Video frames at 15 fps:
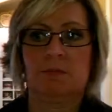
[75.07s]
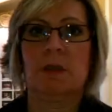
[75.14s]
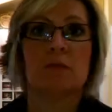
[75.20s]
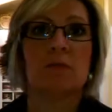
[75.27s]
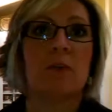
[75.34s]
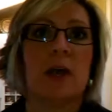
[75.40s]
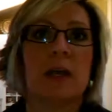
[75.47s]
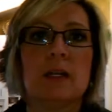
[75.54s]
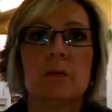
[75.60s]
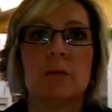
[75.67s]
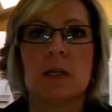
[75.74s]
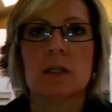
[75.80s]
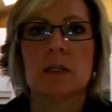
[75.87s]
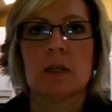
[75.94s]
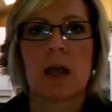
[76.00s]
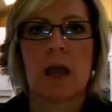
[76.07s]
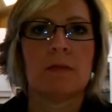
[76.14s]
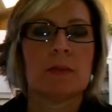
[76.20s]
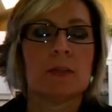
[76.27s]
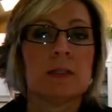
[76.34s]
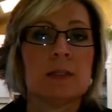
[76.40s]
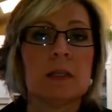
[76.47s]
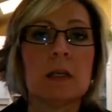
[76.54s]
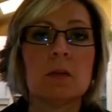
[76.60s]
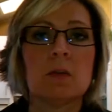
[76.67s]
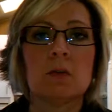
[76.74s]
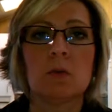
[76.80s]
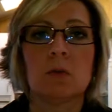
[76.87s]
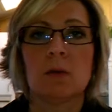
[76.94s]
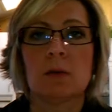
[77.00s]
inviting me to have a
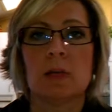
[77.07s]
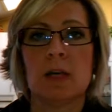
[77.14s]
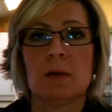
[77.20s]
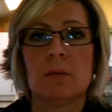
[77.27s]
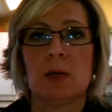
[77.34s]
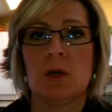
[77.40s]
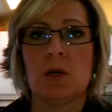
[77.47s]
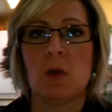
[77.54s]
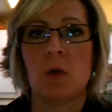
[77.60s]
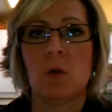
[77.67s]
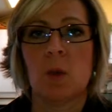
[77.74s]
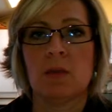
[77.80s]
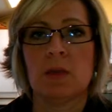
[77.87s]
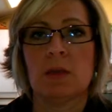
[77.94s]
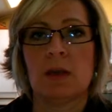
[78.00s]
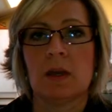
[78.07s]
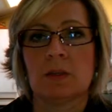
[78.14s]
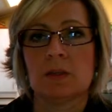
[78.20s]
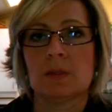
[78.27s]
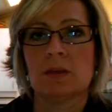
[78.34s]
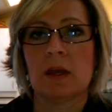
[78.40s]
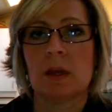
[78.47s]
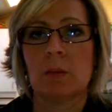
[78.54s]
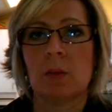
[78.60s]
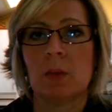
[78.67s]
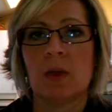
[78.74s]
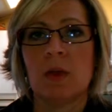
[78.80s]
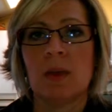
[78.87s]
seat or letting me know what the next step